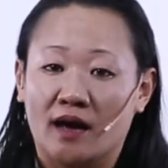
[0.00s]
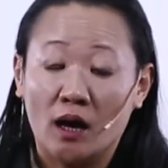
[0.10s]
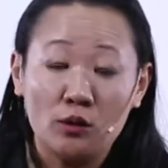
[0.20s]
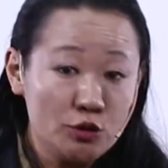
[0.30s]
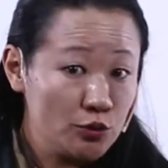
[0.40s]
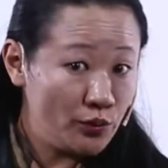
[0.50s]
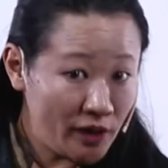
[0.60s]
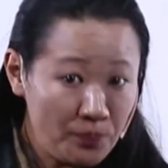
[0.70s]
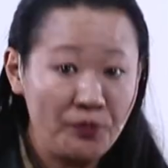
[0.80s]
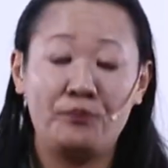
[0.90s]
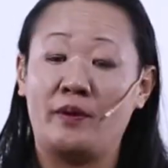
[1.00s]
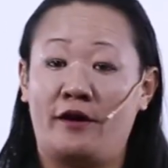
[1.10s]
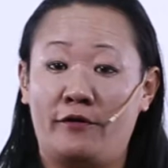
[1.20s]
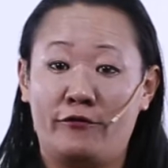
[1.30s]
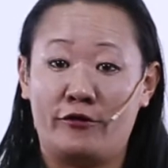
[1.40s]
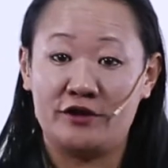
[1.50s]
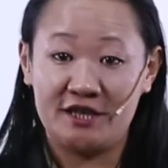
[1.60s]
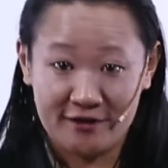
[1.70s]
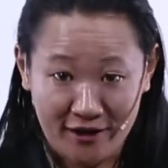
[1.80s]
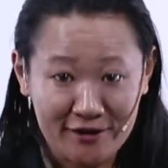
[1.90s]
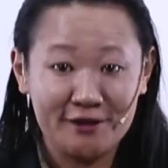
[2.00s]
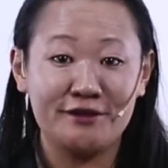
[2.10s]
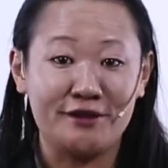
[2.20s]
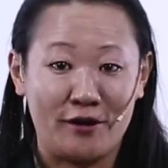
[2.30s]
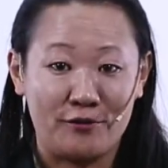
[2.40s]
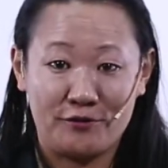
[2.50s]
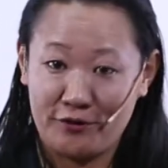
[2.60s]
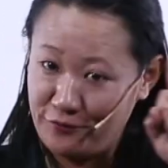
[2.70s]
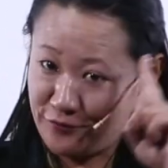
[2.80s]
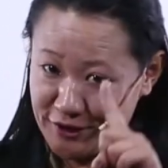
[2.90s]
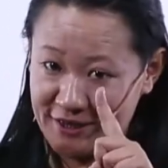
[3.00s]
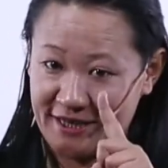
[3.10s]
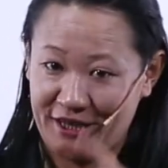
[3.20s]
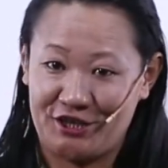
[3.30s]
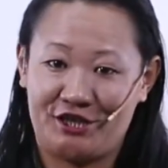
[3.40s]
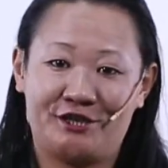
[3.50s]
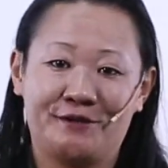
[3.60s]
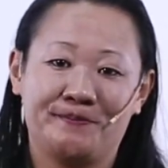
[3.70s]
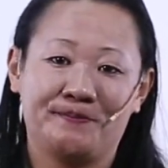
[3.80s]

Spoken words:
How do we prepare for a disaster now? The first stage.